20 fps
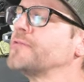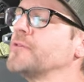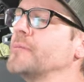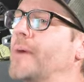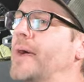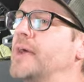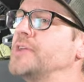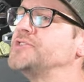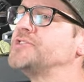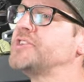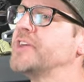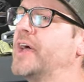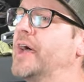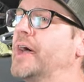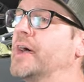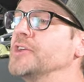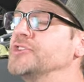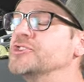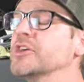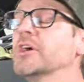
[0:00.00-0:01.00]
it from edge to
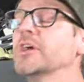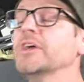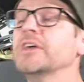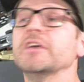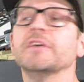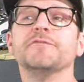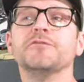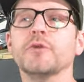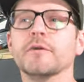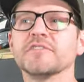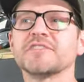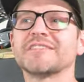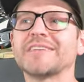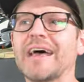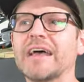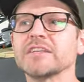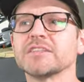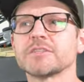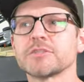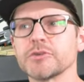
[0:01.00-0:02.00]
edge. If you have a
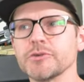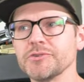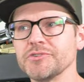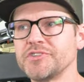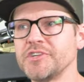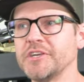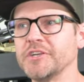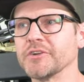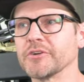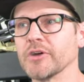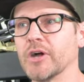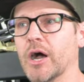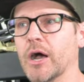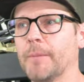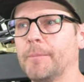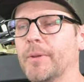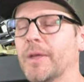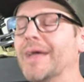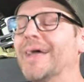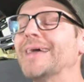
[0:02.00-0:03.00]
size 13 or
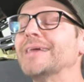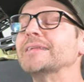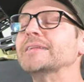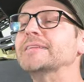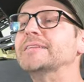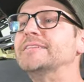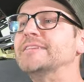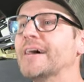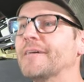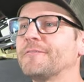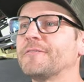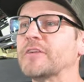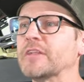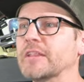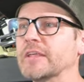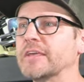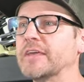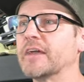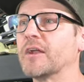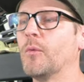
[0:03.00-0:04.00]
up,
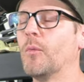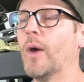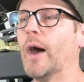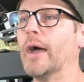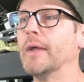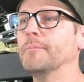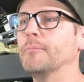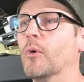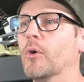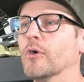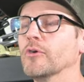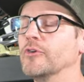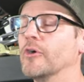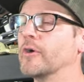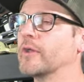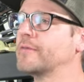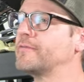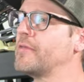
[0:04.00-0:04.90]
definitely get a wide board. Don't